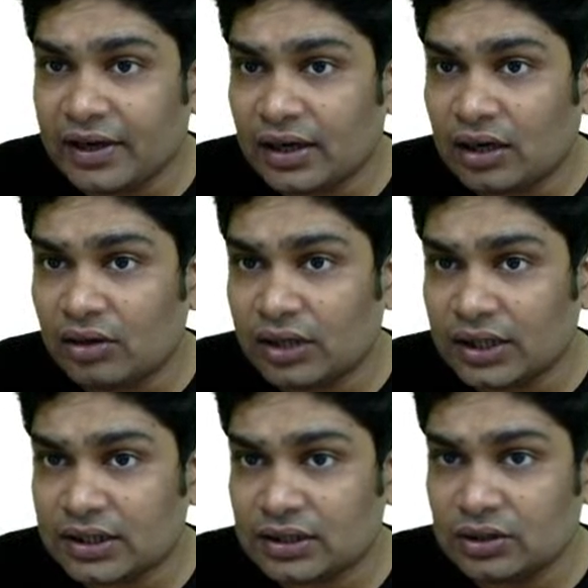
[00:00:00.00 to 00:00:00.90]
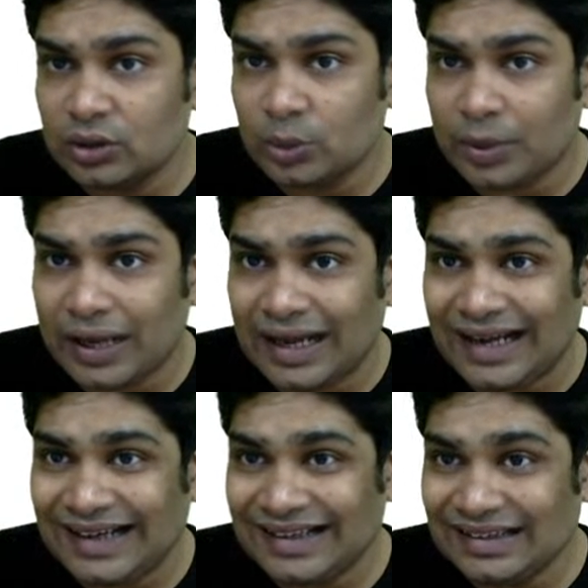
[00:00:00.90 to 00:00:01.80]
around that loop,
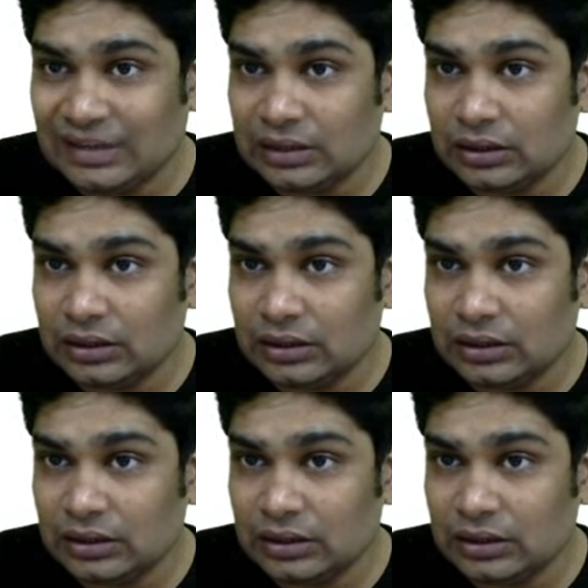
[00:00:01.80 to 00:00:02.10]
and